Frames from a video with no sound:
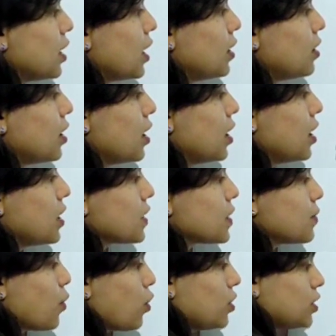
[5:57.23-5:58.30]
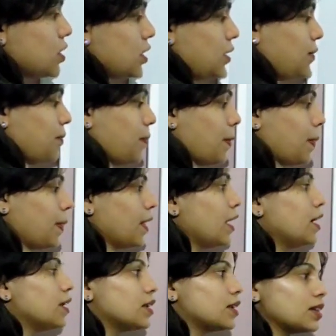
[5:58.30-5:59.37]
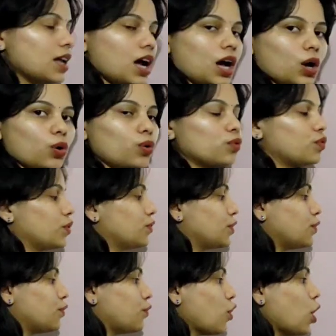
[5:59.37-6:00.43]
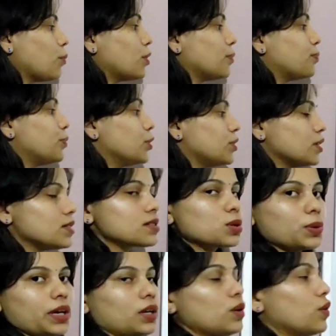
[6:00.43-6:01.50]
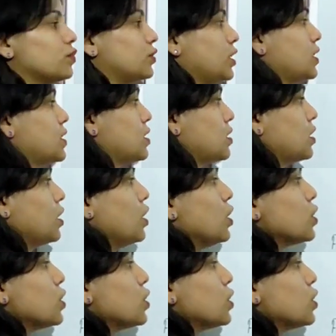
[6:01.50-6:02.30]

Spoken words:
T and small t. Now we will form a Punnett square of this.